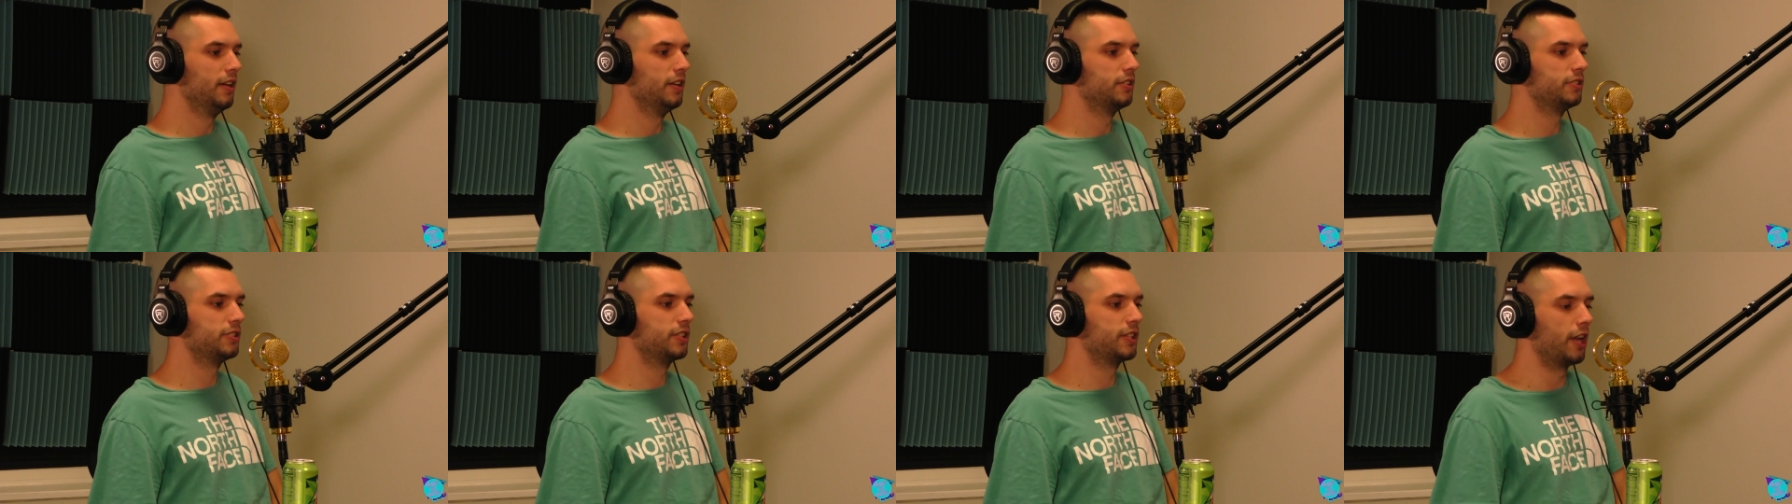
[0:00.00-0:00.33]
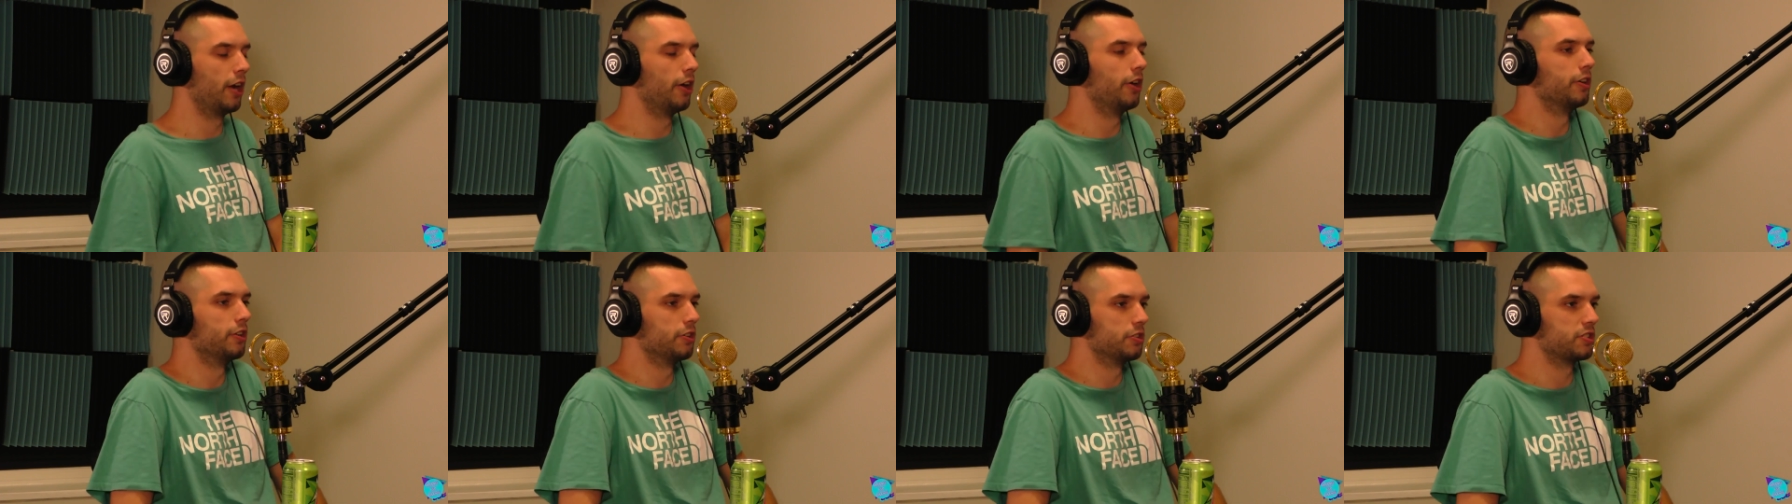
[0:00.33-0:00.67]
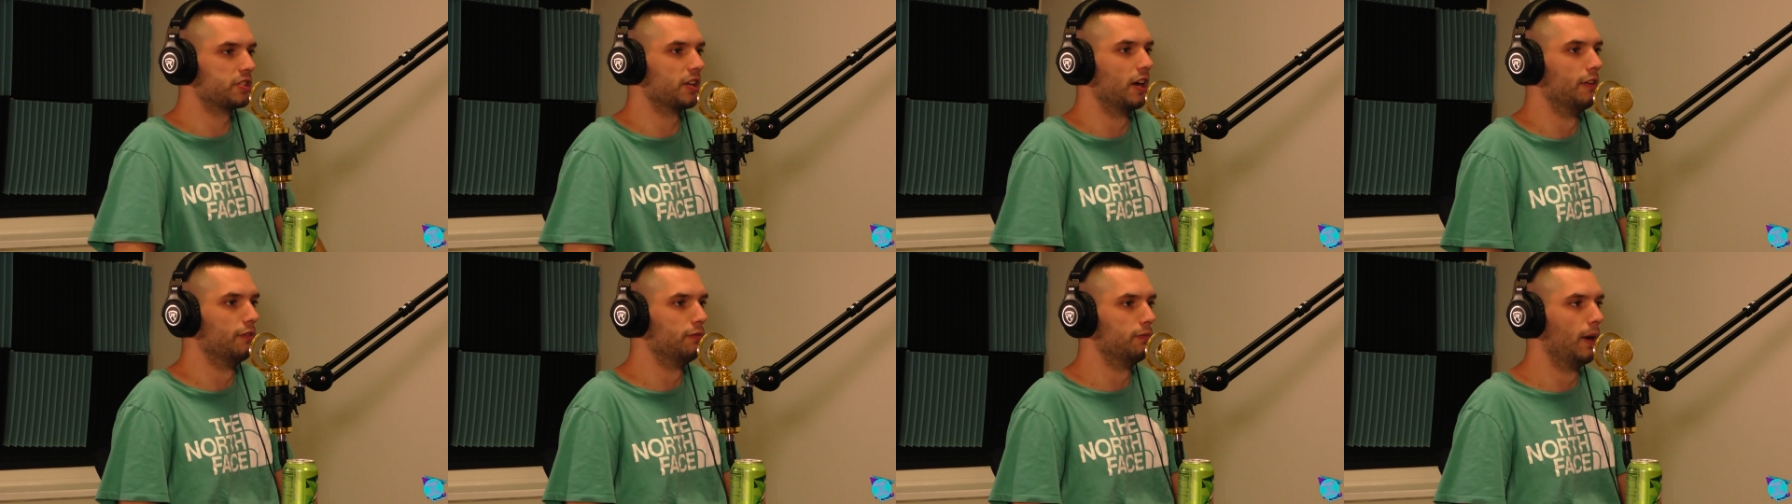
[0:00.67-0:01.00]
She carried
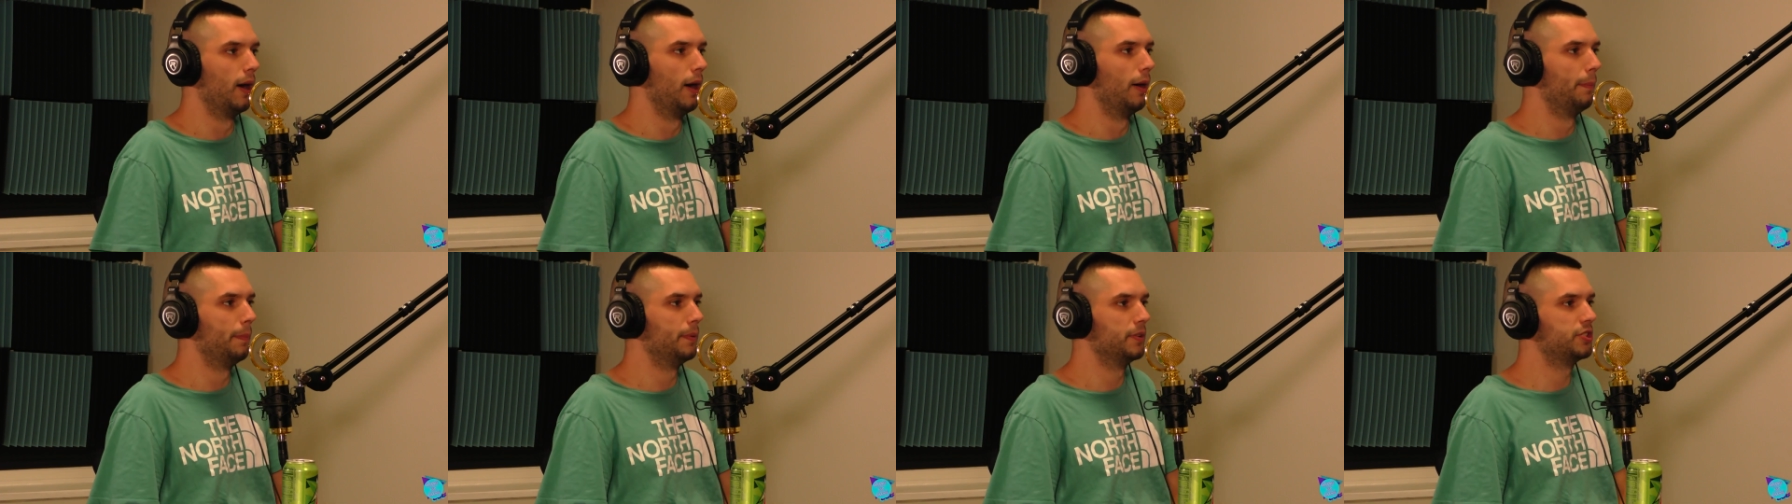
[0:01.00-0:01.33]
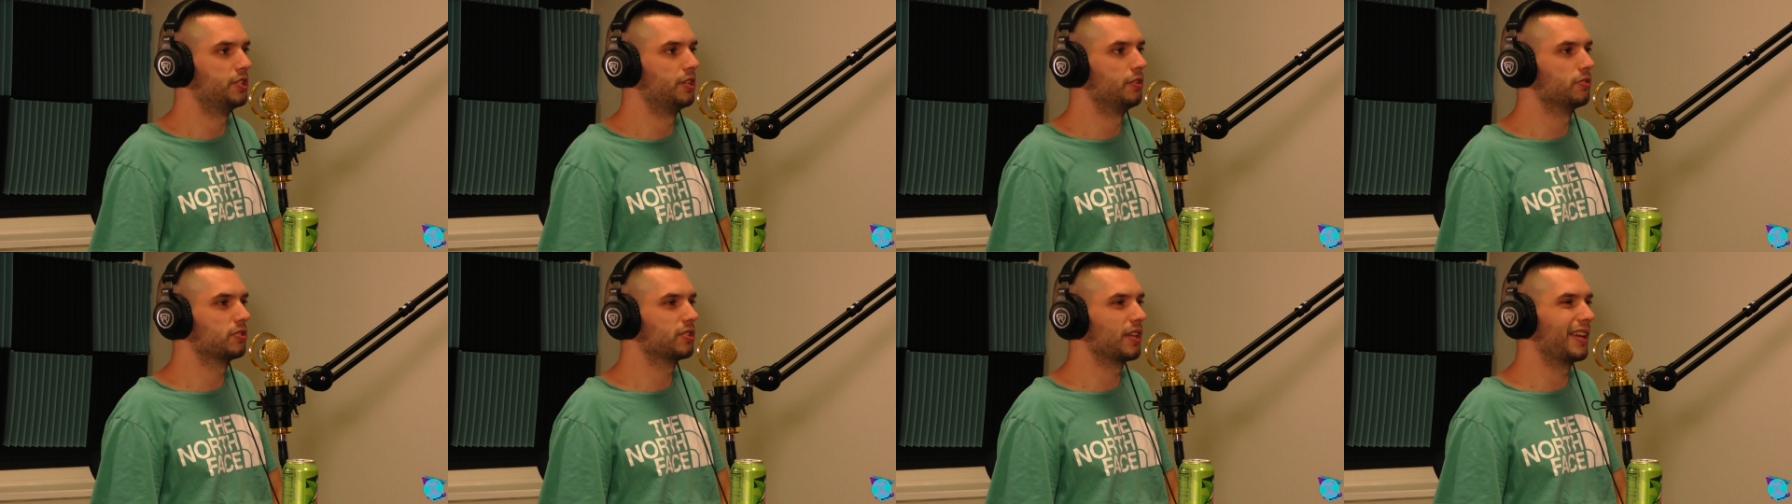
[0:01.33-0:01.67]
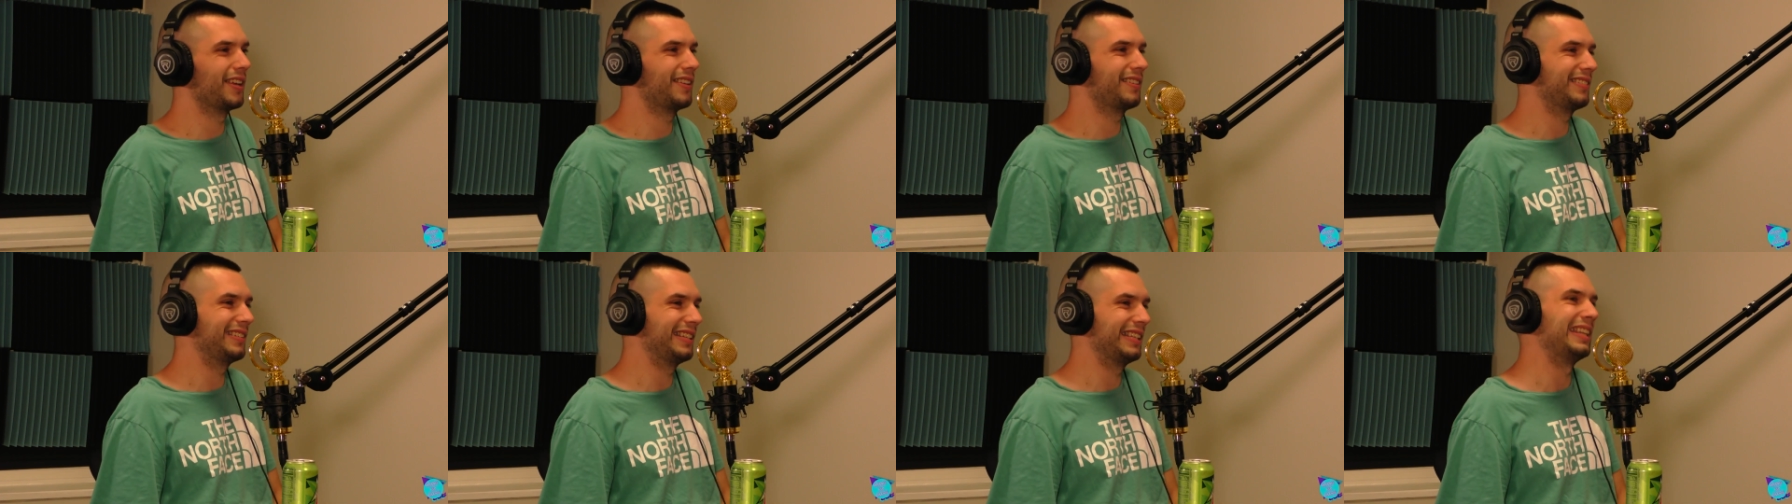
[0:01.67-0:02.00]
herself well, but right, she was
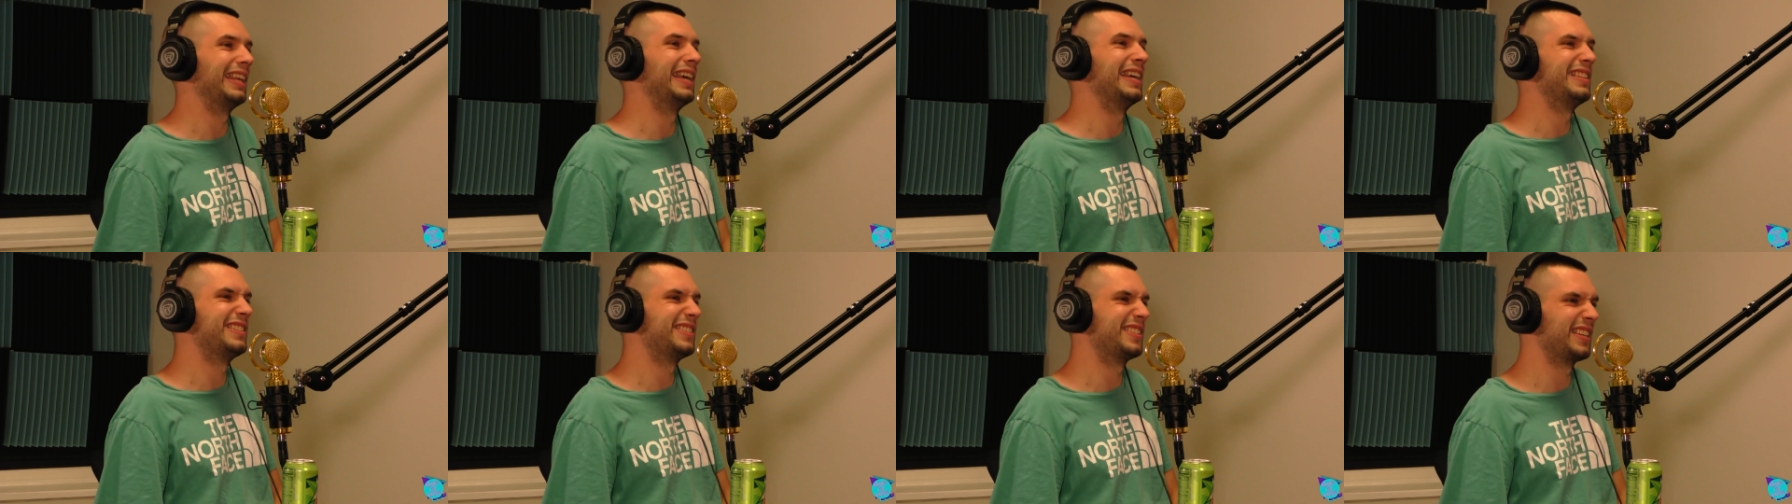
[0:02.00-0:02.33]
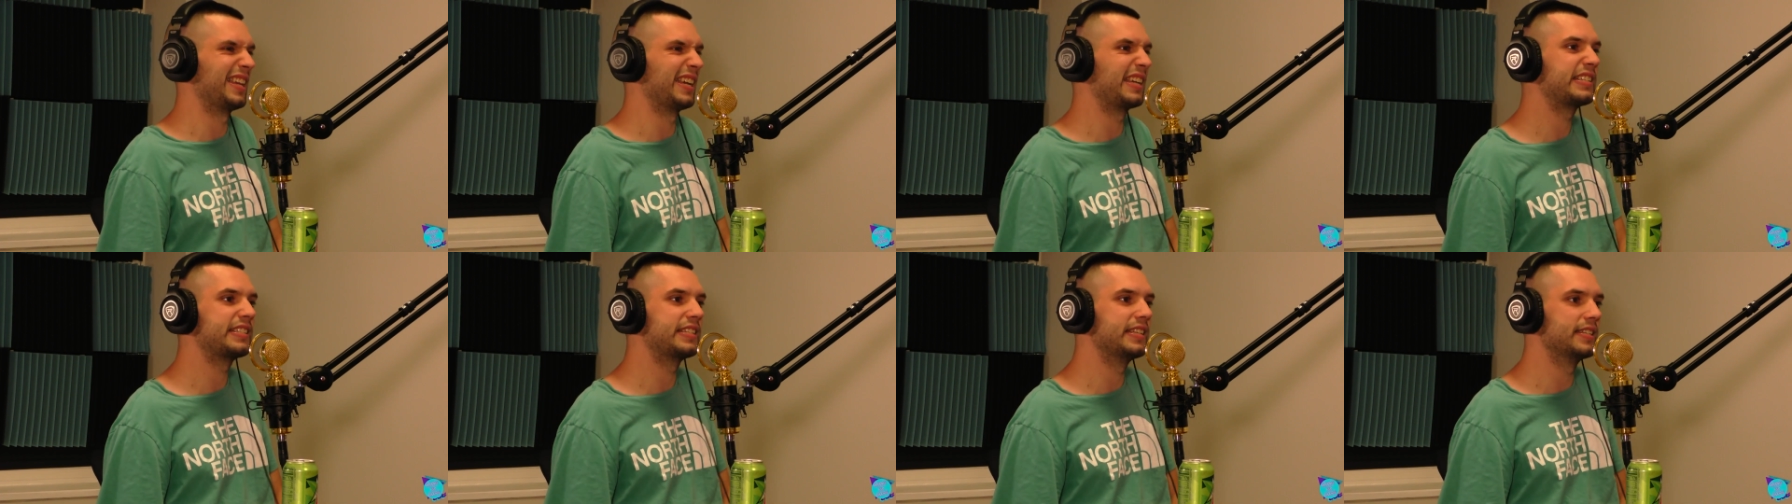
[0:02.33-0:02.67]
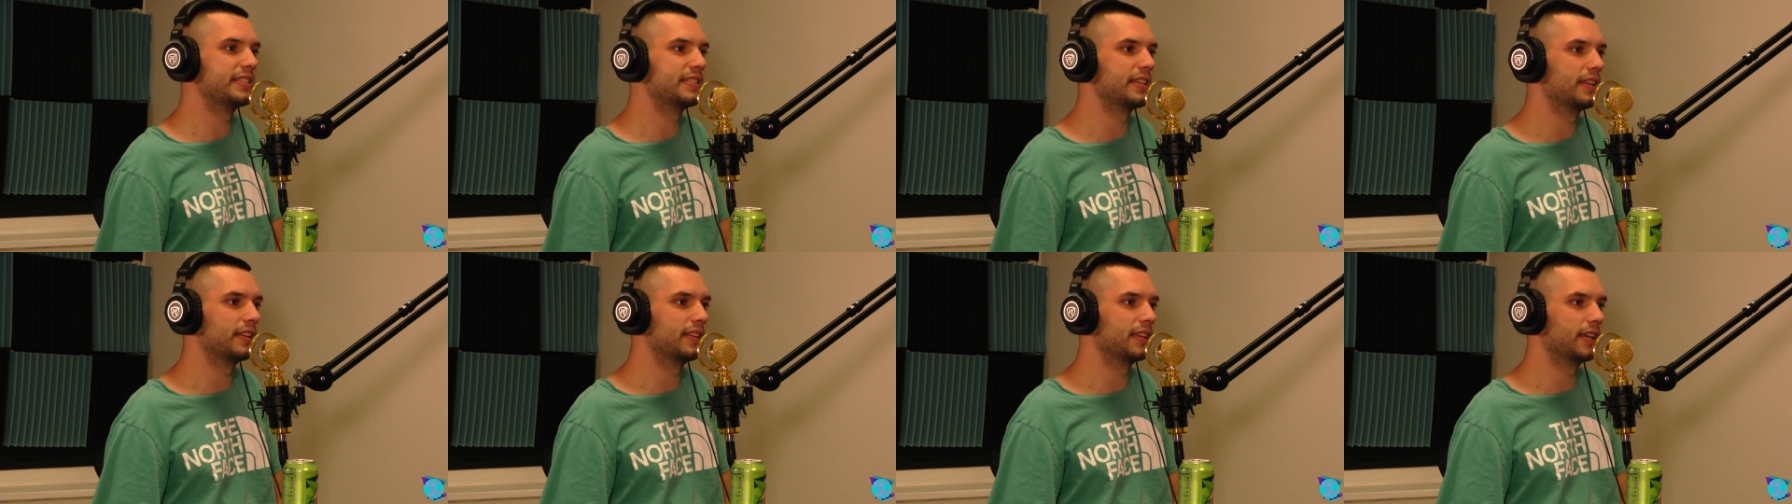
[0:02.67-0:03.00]
right. like late
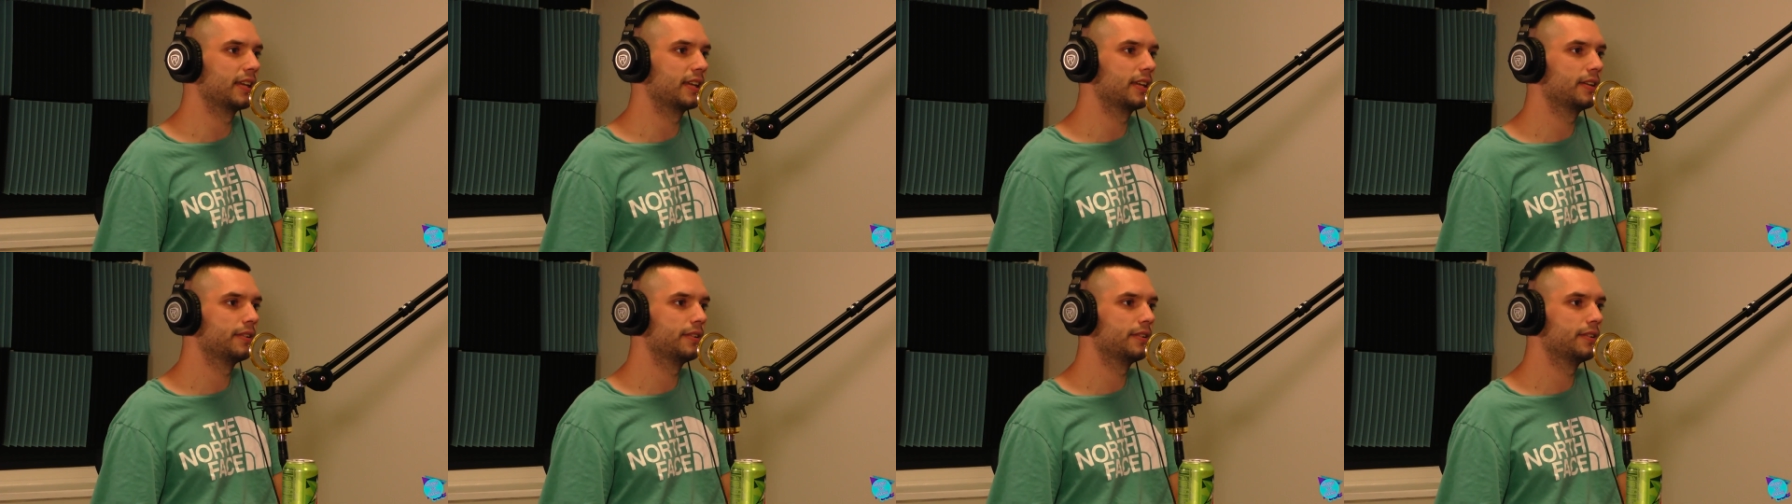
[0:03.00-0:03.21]
sixties, I think.